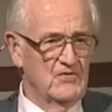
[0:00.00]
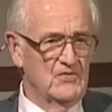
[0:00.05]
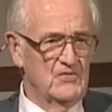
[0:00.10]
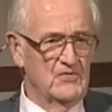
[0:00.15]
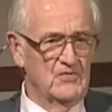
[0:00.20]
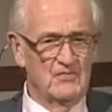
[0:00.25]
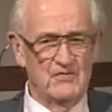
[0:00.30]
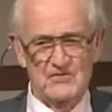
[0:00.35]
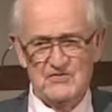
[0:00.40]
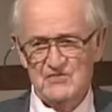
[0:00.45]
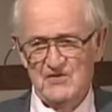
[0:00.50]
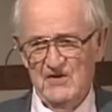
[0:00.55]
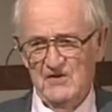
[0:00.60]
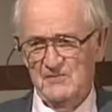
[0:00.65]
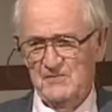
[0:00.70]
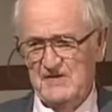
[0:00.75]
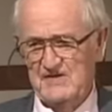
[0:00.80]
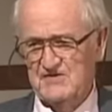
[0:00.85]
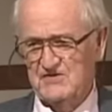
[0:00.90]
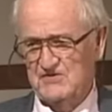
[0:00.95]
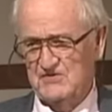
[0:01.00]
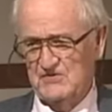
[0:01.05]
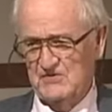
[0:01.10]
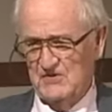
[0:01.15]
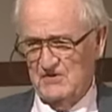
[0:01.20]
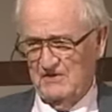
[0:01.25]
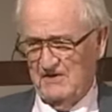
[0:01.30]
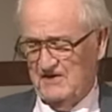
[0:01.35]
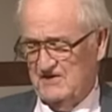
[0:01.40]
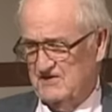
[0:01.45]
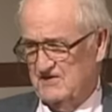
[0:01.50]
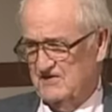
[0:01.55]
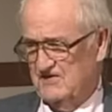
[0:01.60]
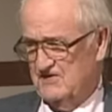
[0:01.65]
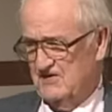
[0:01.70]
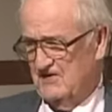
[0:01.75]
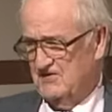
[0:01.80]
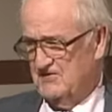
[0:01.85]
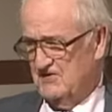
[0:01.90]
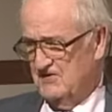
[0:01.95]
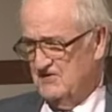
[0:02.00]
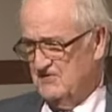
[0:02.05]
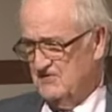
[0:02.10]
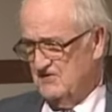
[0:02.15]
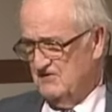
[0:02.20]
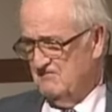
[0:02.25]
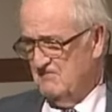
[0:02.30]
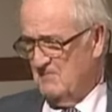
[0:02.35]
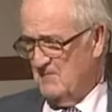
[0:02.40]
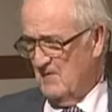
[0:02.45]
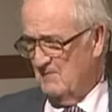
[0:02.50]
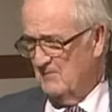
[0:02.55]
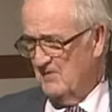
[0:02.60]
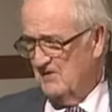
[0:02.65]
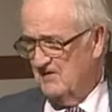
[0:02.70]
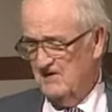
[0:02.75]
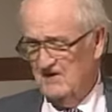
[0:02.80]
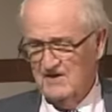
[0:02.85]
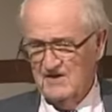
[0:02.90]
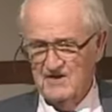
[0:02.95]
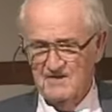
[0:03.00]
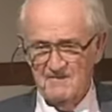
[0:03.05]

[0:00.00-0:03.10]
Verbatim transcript: who would tell me stories, such as she remembered